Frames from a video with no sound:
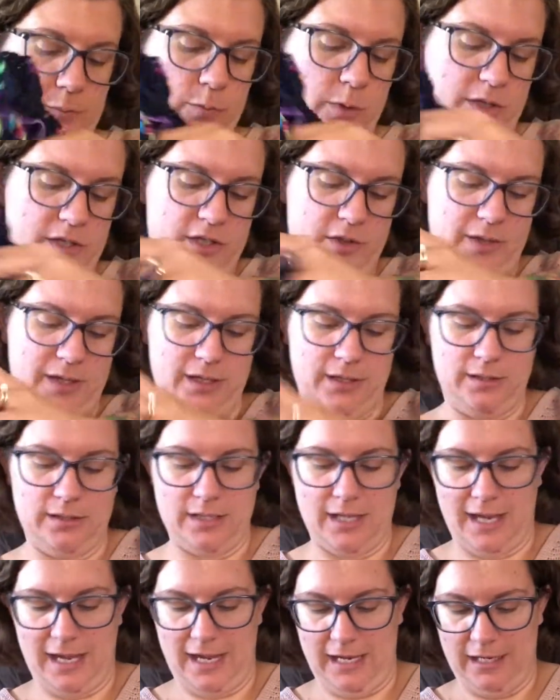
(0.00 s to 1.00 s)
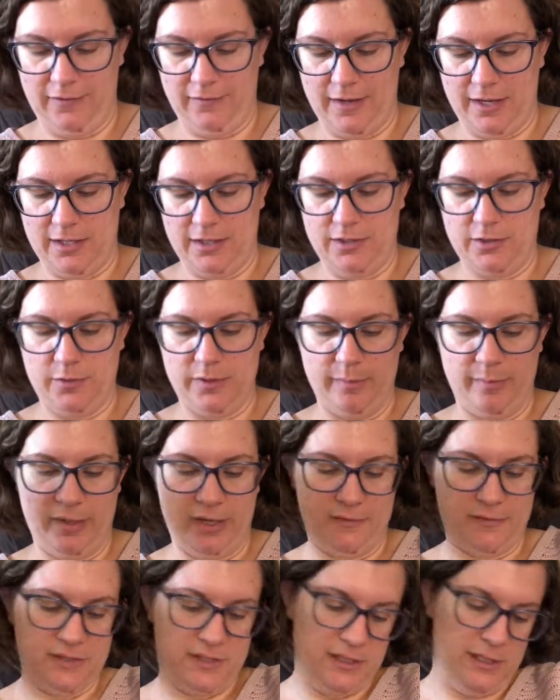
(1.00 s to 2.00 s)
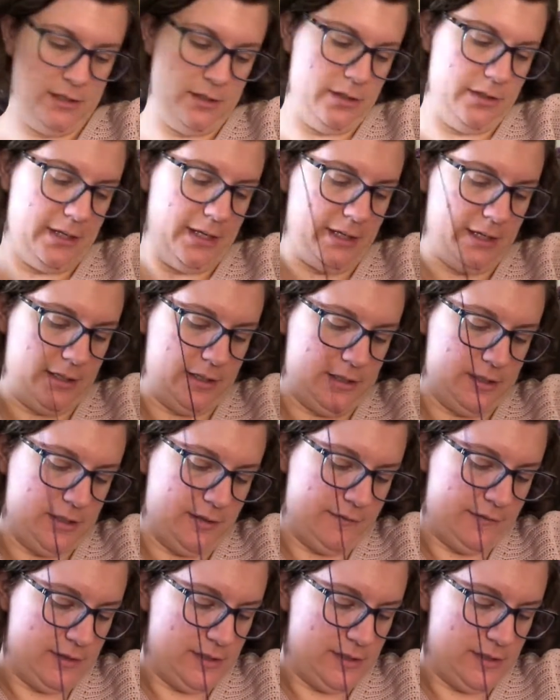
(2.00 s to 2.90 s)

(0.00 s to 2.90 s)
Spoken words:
once you get the hang of how to do the puffs and all that kind of stuff,